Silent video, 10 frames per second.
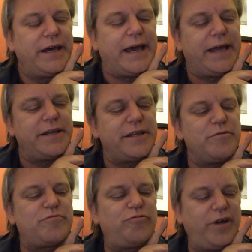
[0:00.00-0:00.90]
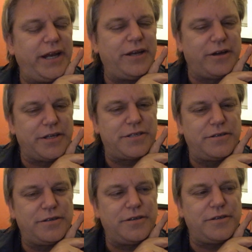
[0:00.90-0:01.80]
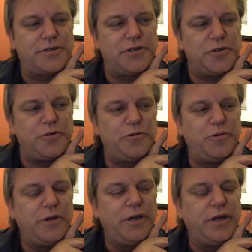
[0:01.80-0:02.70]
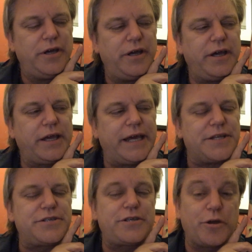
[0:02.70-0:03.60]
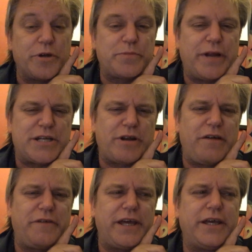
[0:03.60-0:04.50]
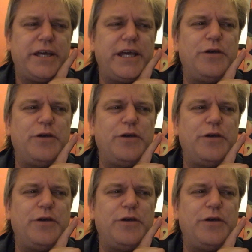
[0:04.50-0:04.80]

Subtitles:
and it was really nice to get so much pleasure out of it.